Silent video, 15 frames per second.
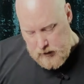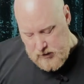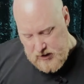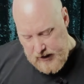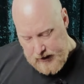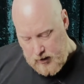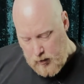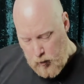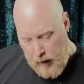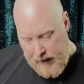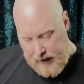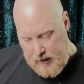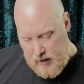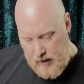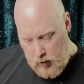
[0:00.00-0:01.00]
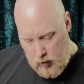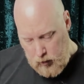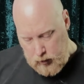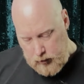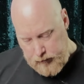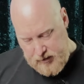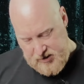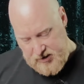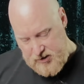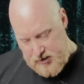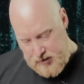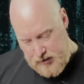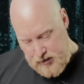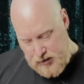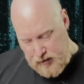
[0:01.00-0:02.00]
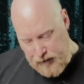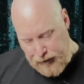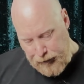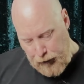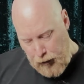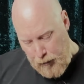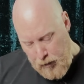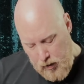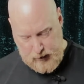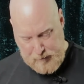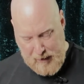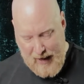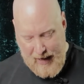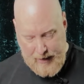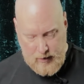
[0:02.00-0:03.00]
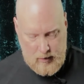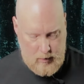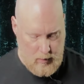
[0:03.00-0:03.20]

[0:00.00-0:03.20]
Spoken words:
take away all the resistance from the pan,